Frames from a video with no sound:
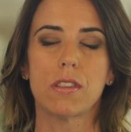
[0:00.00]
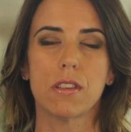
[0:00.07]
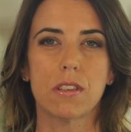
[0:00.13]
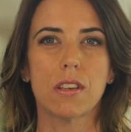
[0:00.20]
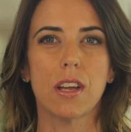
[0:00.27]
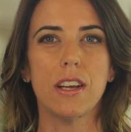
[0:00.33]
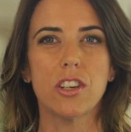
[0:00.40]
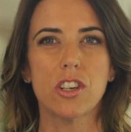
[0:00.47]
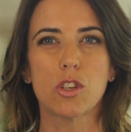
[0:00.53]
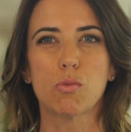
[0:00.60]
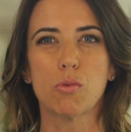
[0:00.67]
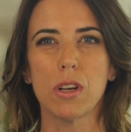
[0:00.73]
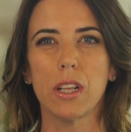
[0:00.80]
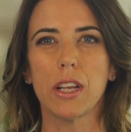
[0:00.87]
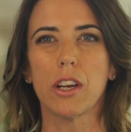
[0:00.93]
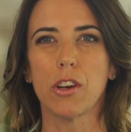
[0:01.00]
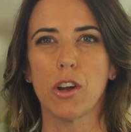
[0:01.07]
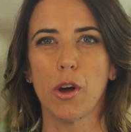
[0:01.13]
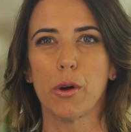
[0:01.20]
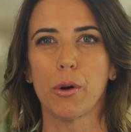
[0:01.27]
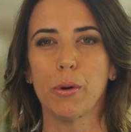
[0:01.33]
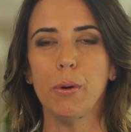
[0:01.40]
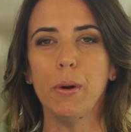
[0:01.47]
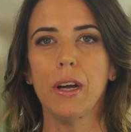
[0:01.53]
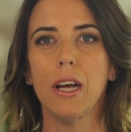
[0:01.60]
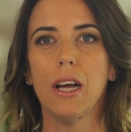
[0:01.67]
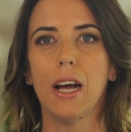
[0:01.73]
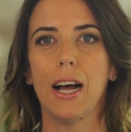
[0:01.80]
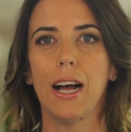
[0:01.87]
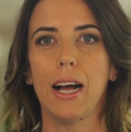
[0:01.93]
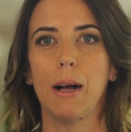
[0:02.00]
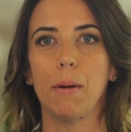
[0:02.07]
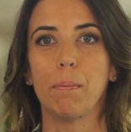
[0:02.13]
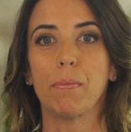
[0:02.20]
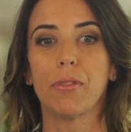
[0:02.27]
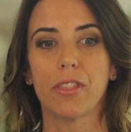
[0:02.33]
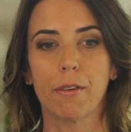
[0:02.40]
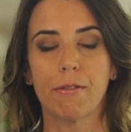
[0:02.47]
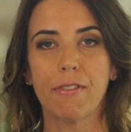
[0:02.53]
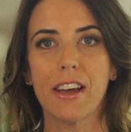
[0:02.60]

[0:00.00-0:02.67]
the teachers really know the